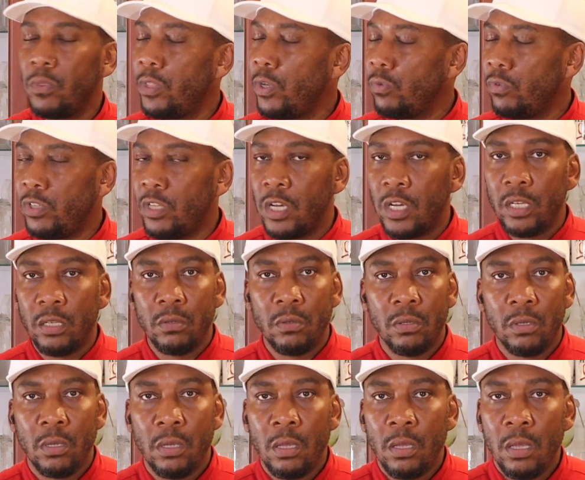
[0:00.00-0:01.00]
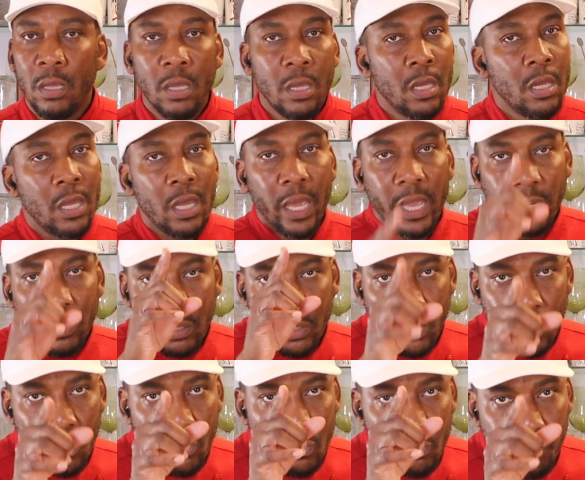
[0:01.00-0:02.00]
They're done. And
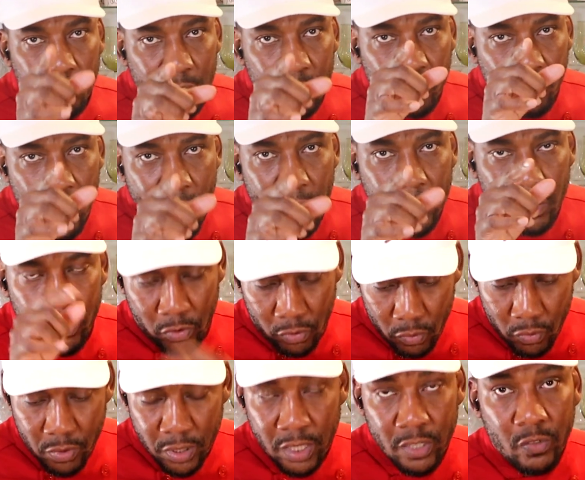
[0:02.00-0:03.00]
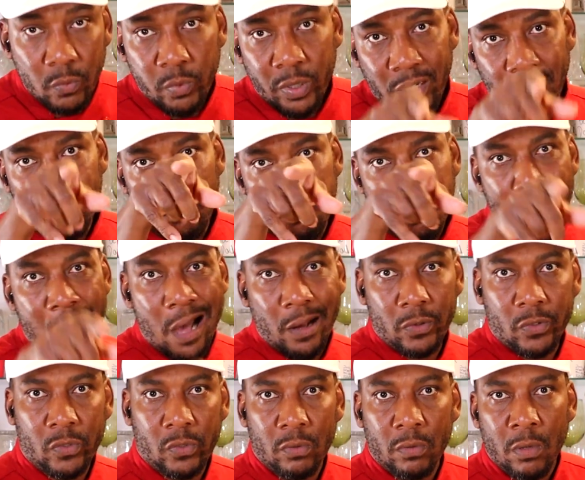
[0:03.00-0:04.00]
don't be trying to do this with the
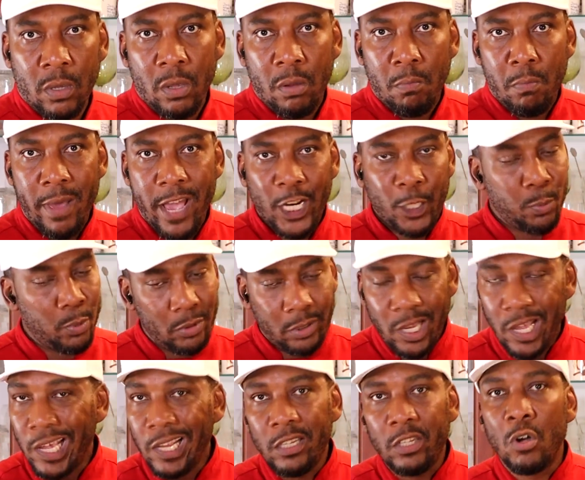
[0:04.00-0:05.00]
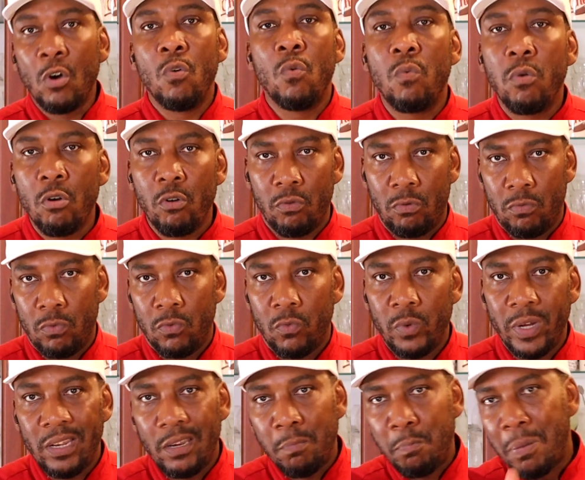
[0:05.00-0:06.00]
box mashed potato. It don't work
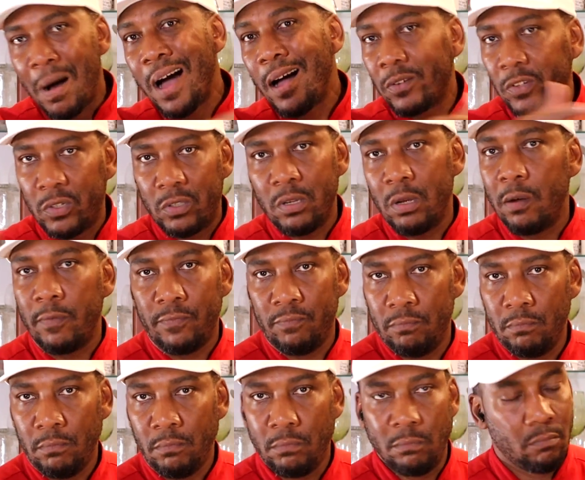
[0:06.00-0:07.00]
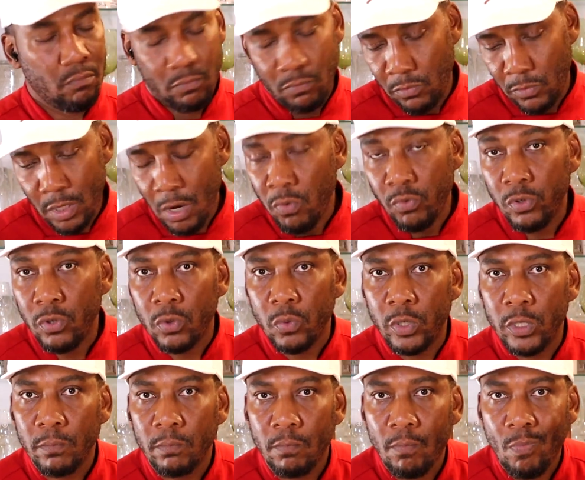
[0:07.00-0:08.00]
with the box stuff. Don't do